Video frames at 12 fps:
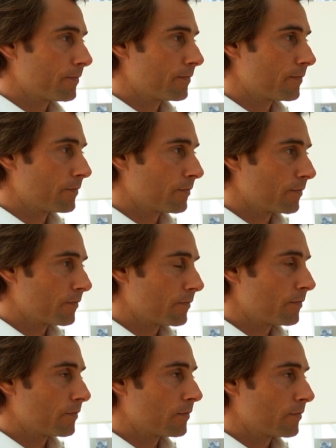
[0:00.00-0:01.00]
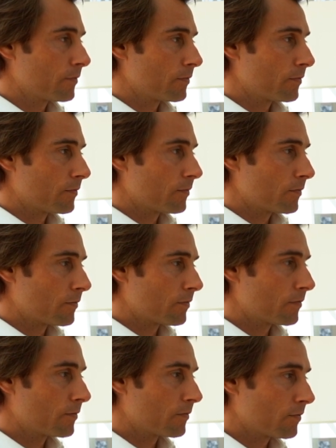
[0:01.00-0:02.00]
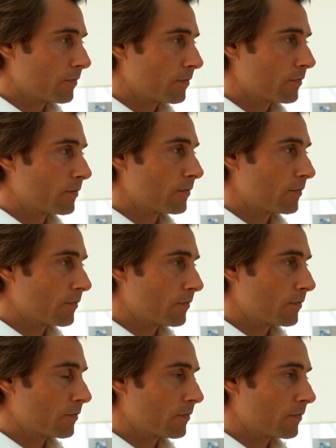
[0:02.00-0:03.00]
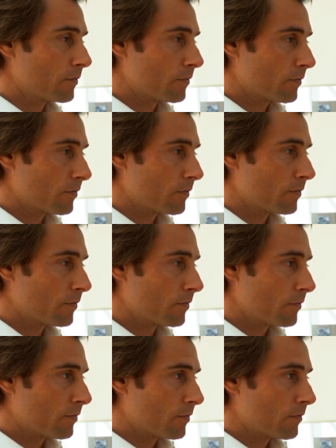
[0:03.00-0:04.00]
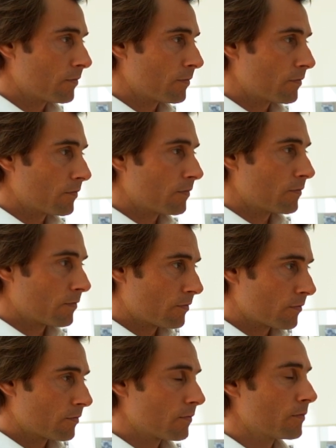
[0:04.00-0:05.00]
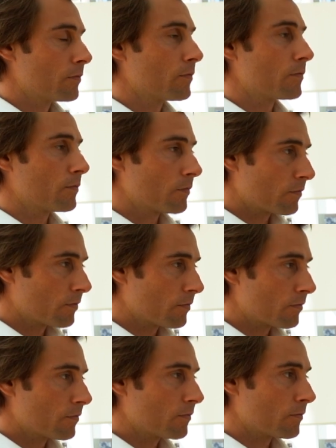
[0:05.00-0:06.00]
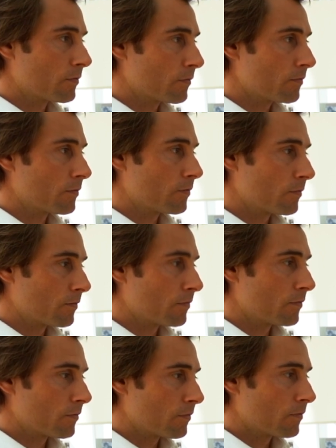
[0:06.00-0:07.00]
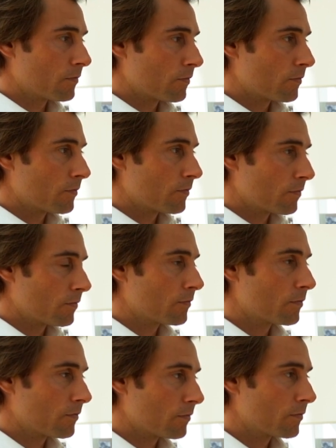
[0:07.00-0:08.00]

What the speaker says: (not speaking)